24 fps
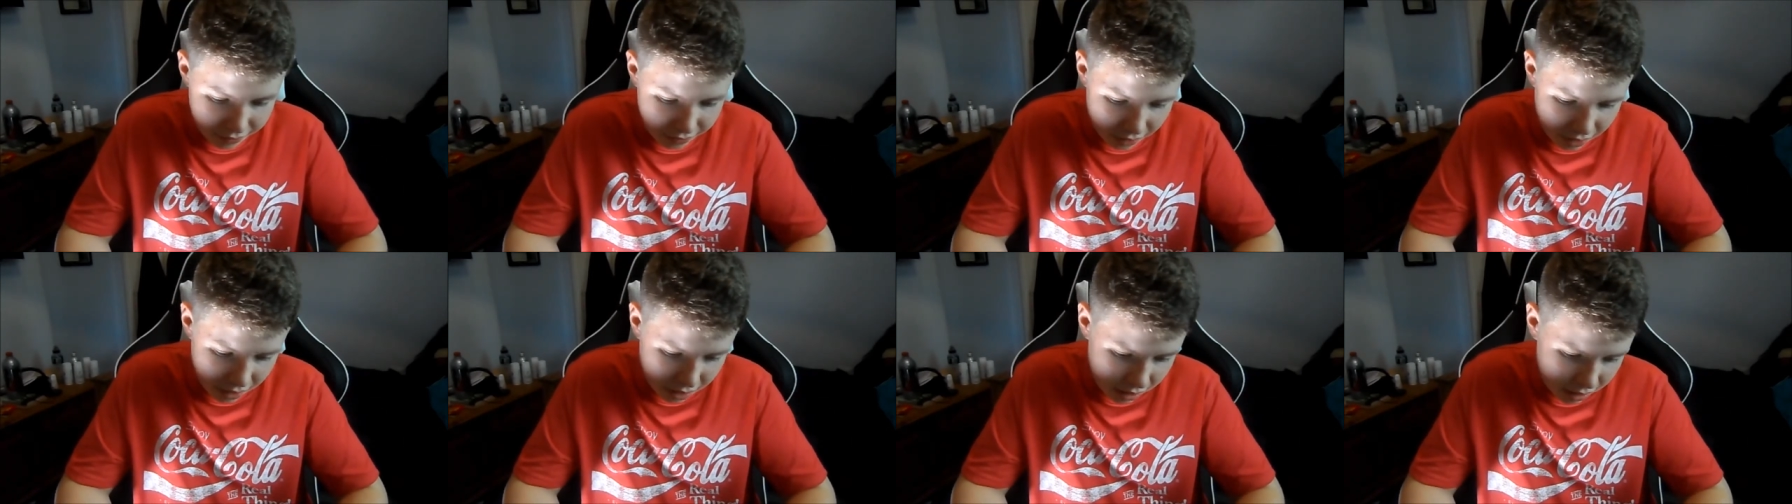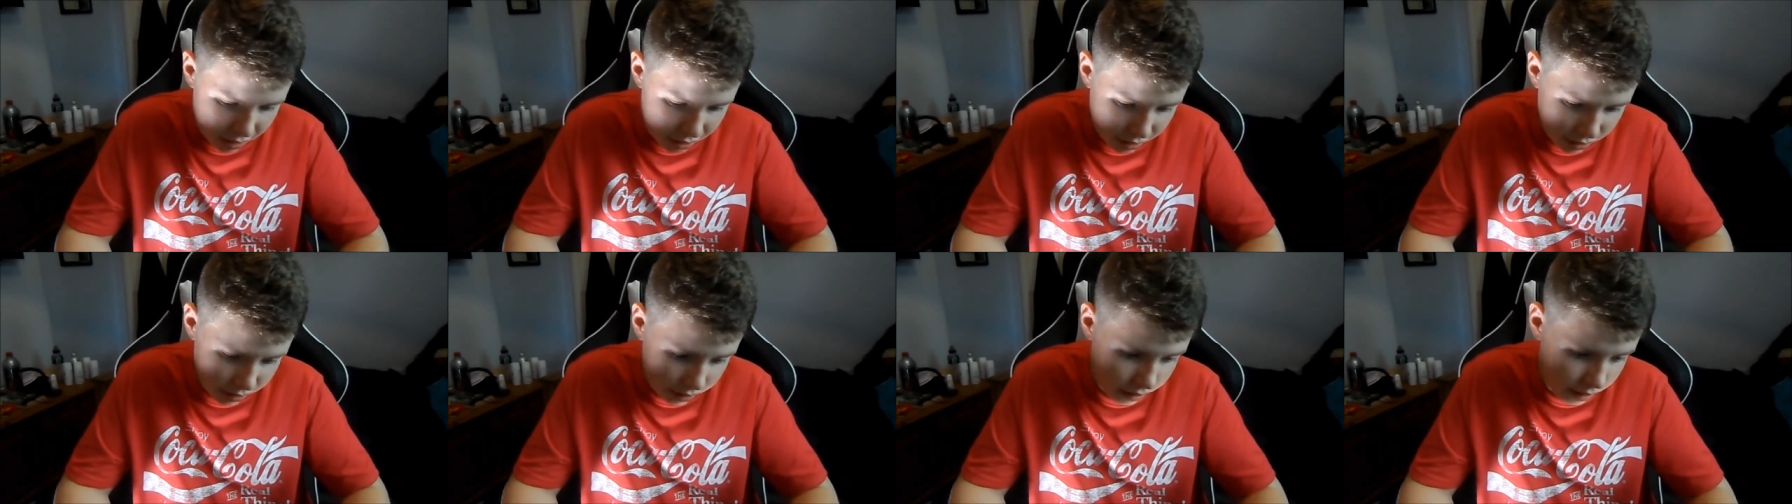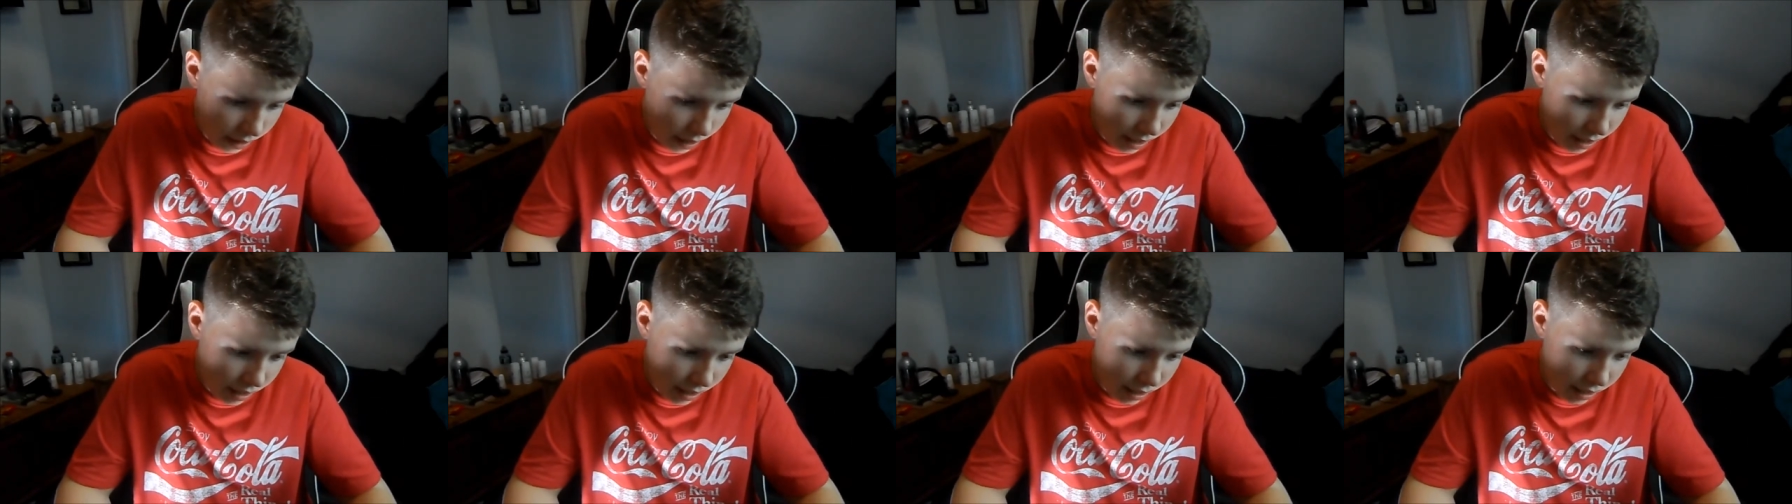and
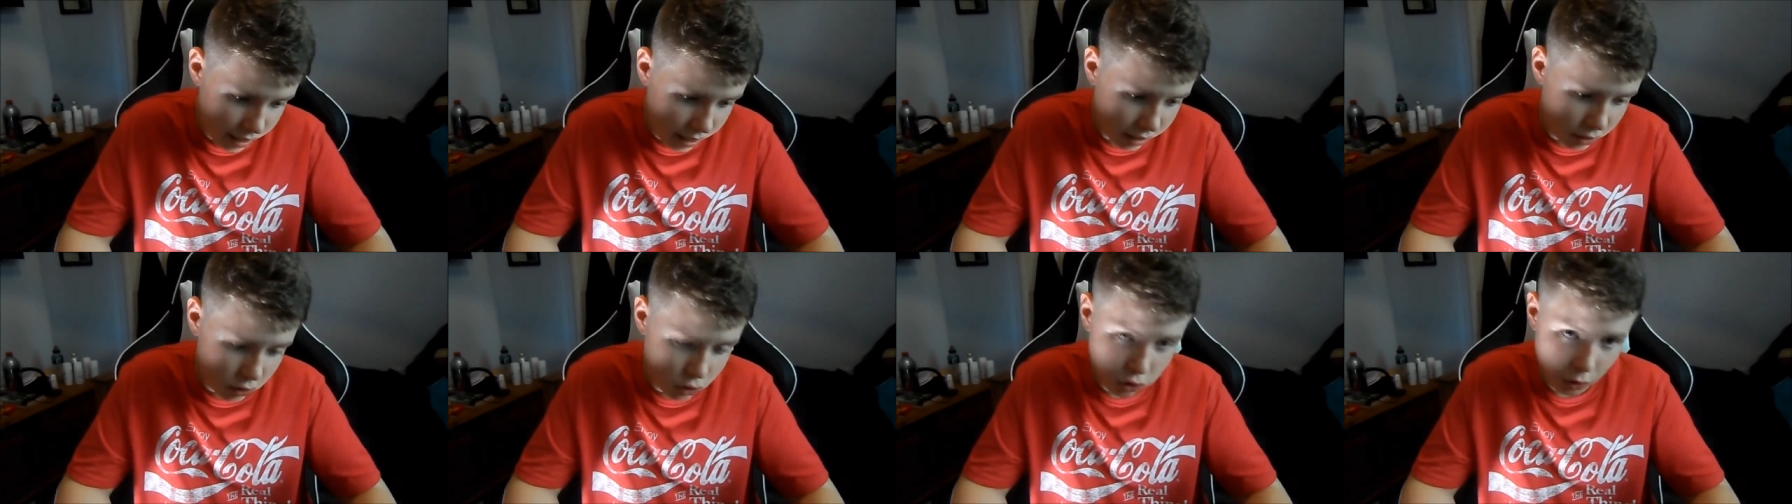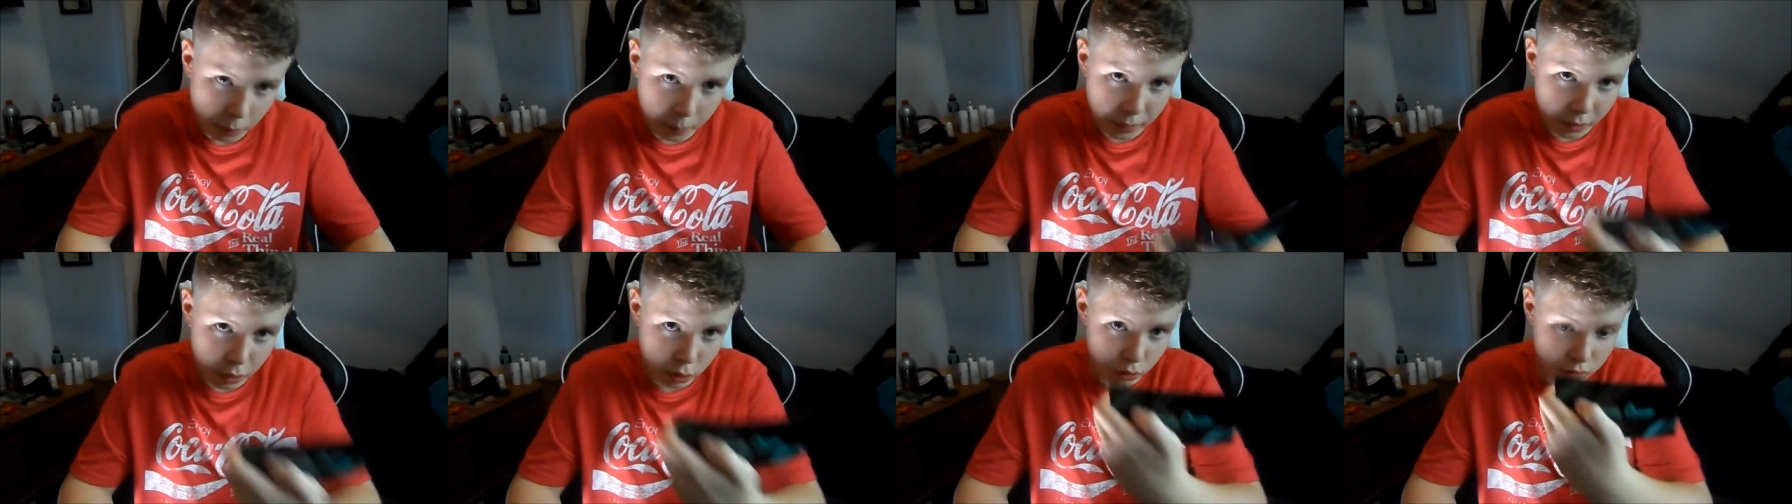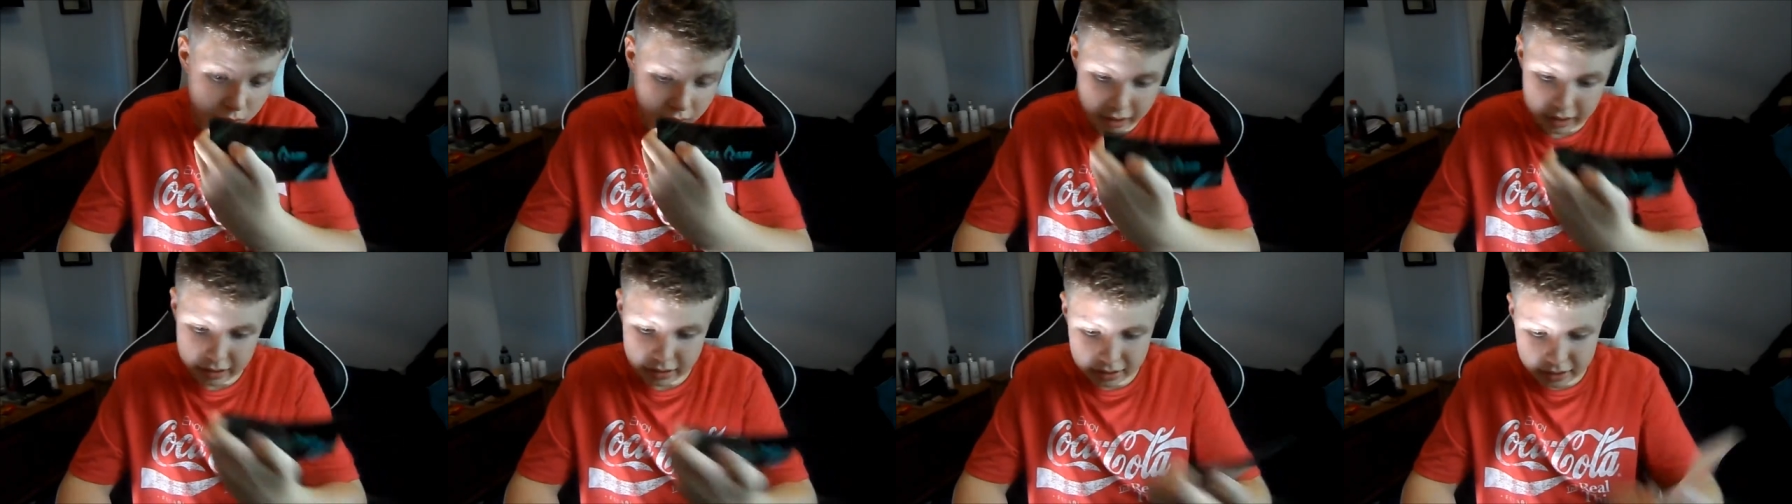then a
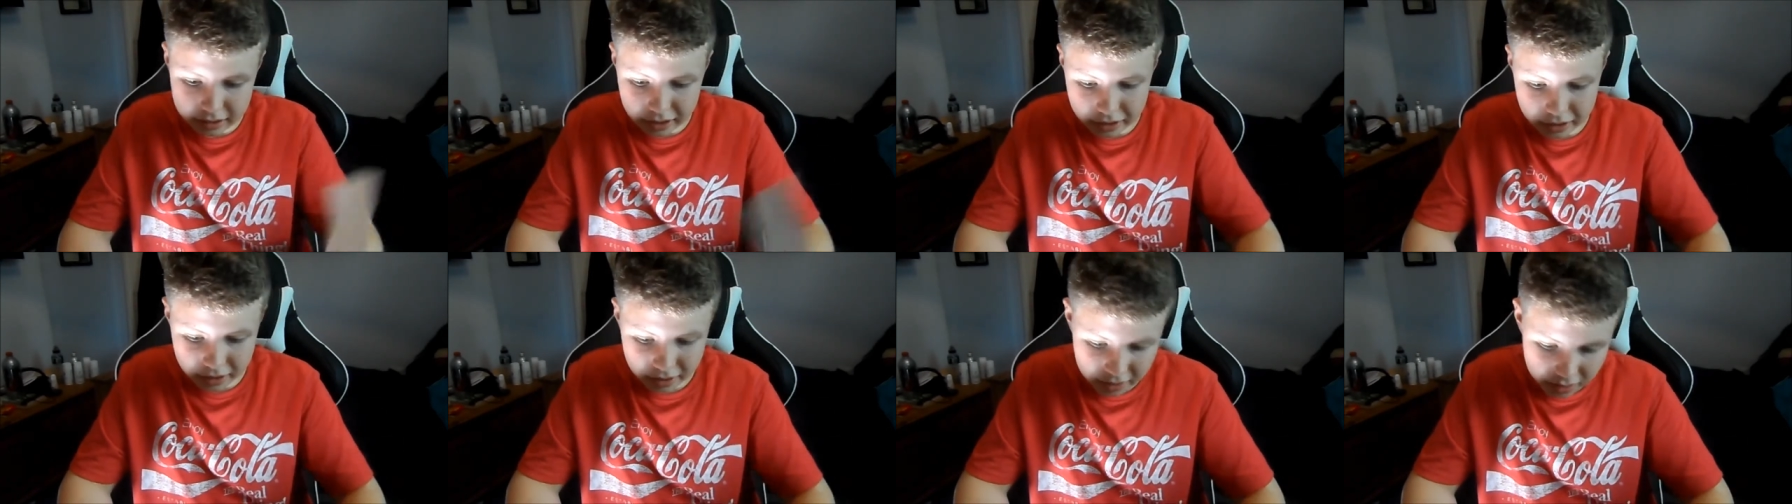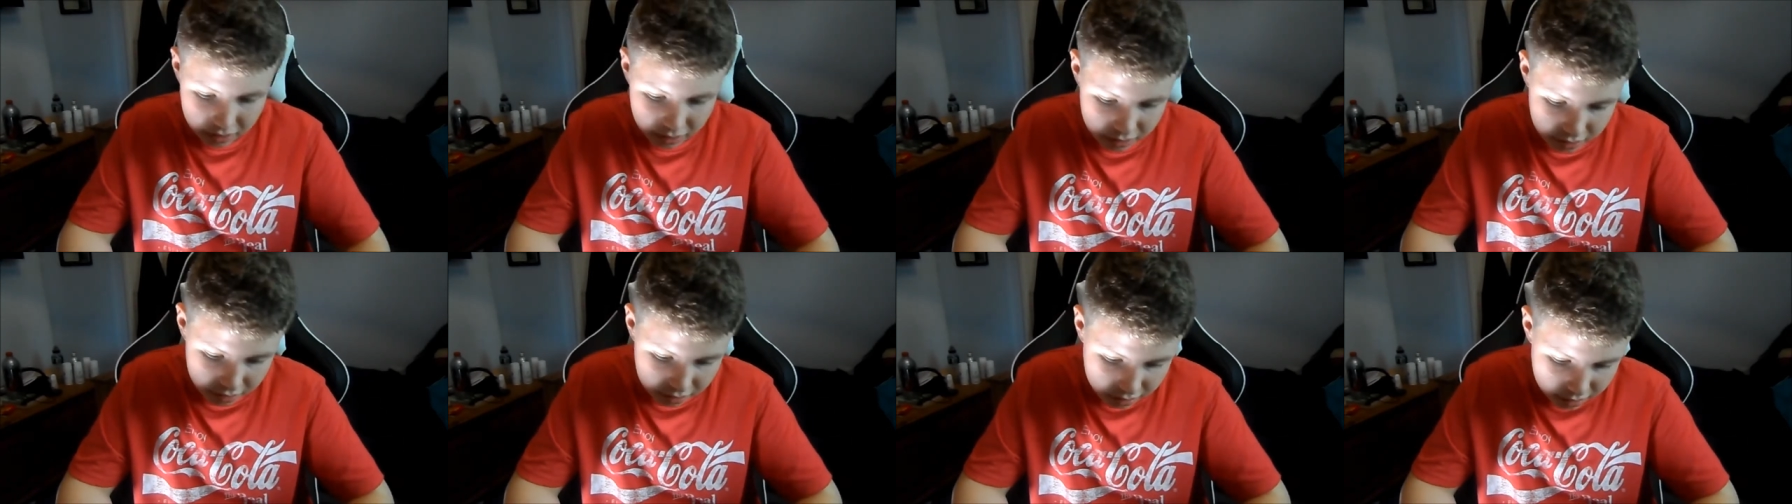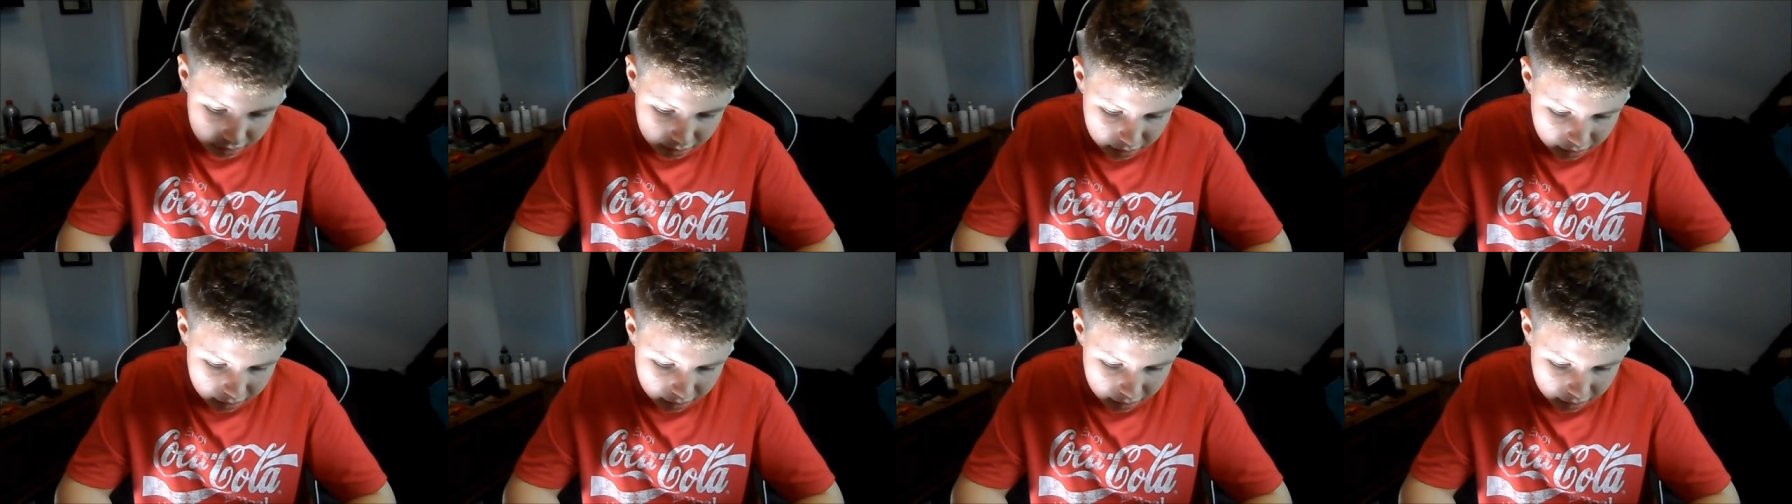Tropical Rain sticker.